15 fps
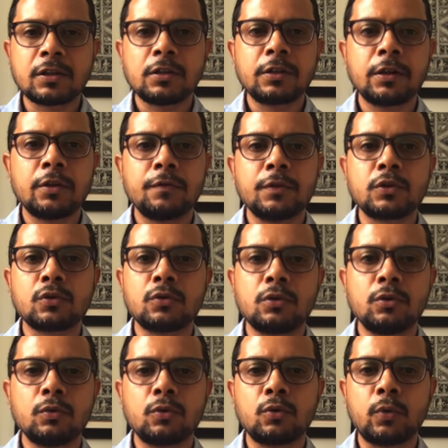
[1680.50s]
year, we should
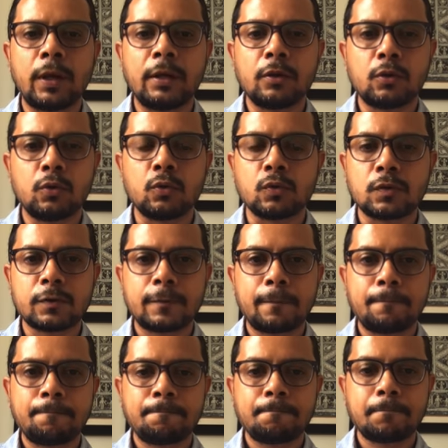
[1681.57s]
look to end close.
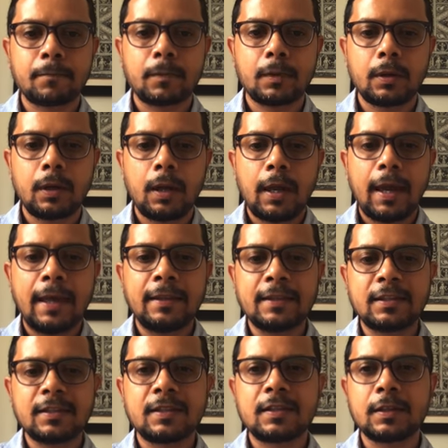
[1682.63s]
And
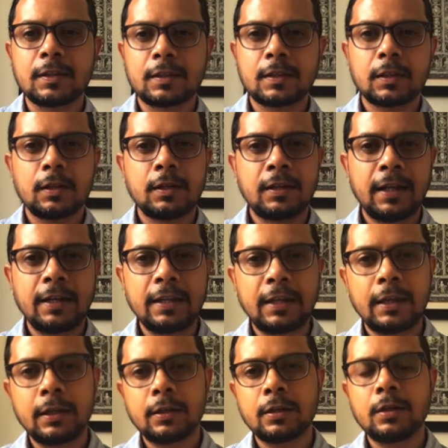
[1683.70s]
this is just a
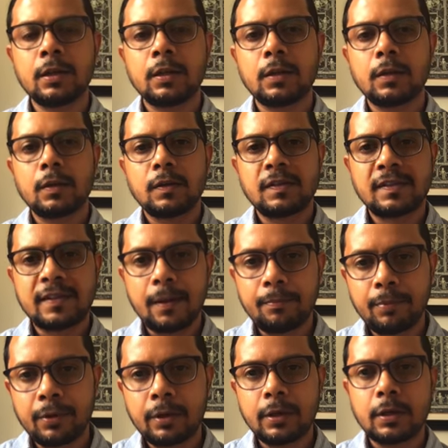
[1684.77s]
dedicated,
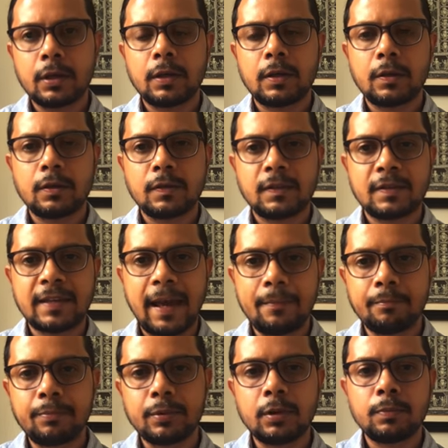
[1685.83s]
separate
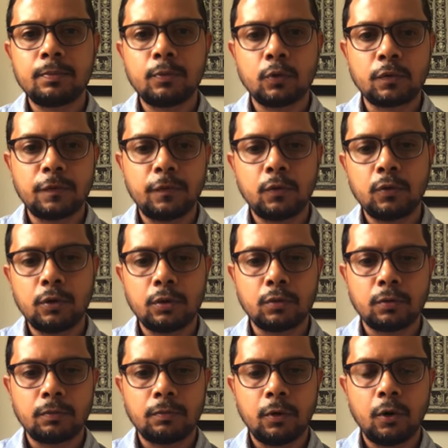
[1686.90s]
sample
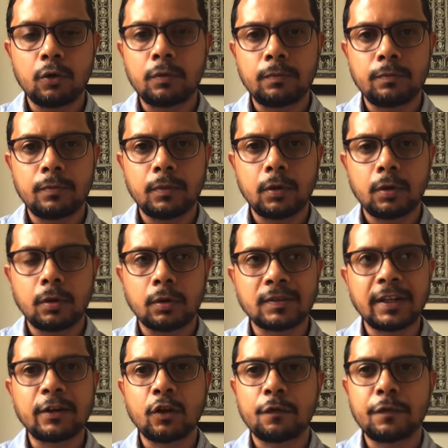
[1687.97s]
portfolio or
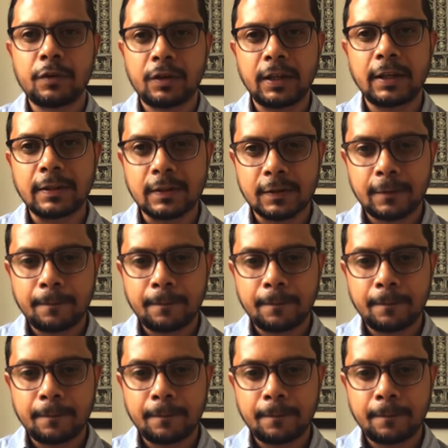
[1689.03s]
set of trades